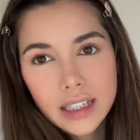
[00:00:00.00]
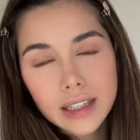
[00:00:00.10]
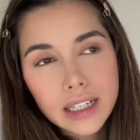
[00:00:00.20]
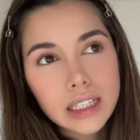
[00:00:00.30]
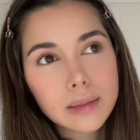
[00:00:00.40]

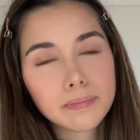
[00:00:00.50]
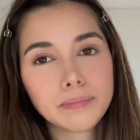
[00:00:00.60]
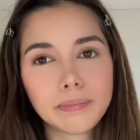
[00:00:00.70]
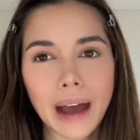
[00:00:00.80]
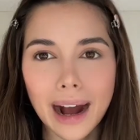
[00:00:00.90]
this
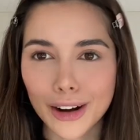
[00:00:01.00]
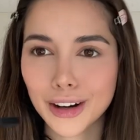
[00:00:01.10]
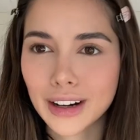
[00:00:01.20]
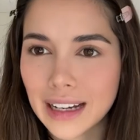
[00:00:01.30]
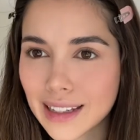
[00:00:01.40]

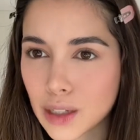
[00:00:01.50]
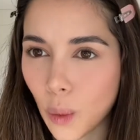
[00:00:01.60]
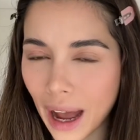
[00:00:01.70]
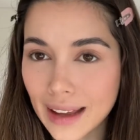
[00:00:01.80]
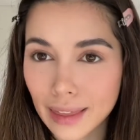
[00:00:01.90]
powder is
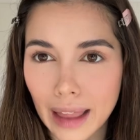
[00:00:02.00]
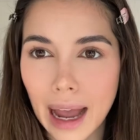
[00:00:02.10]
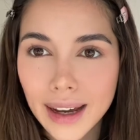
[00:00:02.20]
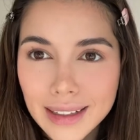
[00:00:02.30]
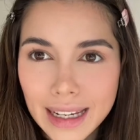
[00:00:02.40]
quite
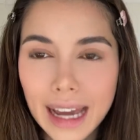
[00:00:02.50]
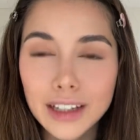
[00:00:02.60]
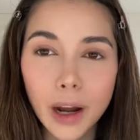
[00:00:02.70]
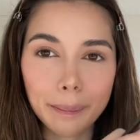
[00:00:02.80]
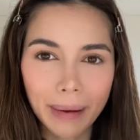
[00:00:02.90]
light and
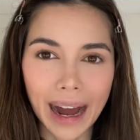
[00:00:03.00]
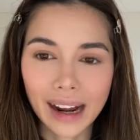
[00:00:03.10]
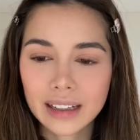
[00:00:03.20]
compact,